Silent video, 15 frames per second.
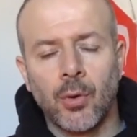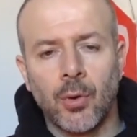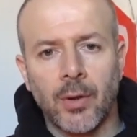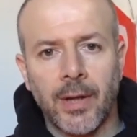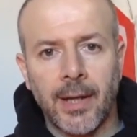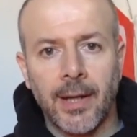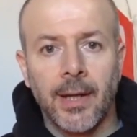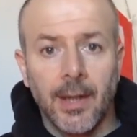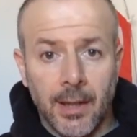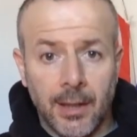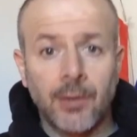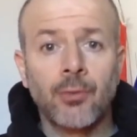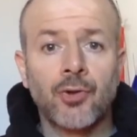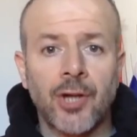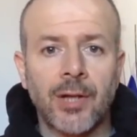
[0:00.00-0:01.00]
by
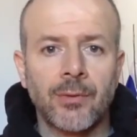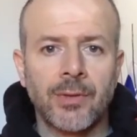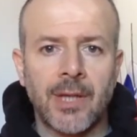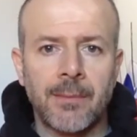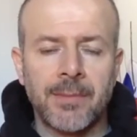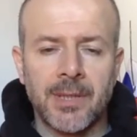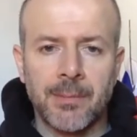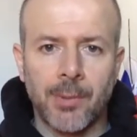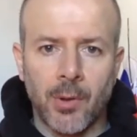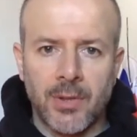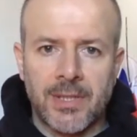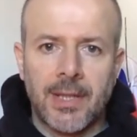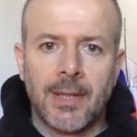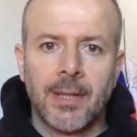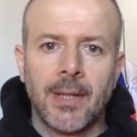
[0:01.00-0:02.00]
reducing
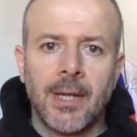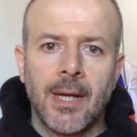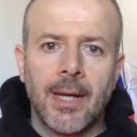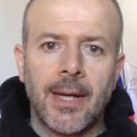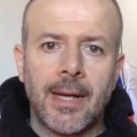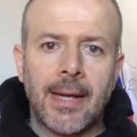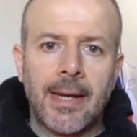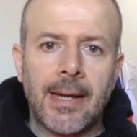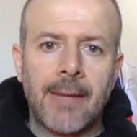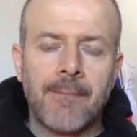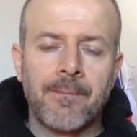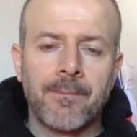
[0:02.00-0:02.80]
process time.